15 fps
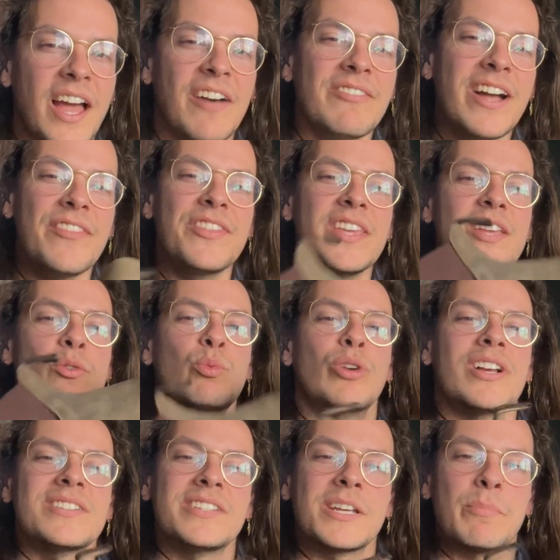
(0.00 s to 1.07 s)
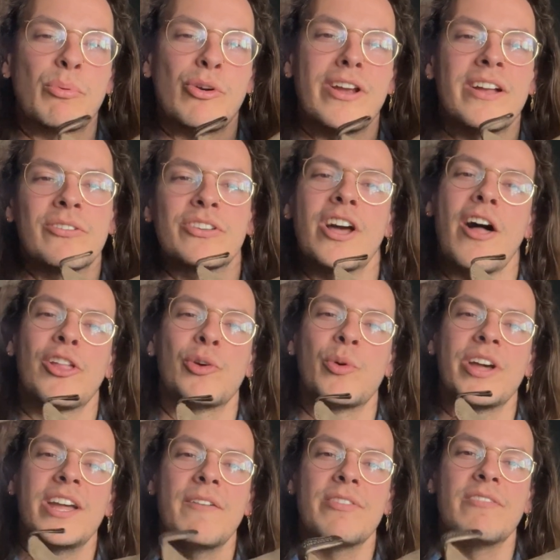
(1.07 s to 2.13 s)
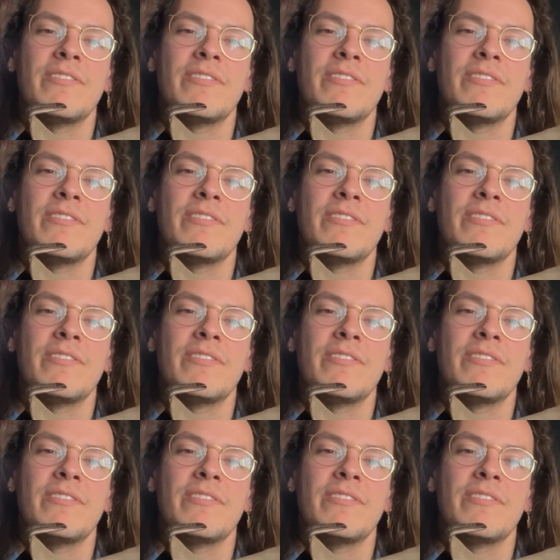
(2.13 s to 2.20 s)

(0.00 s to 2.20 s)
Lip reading: I've got the rustic brown colorway of the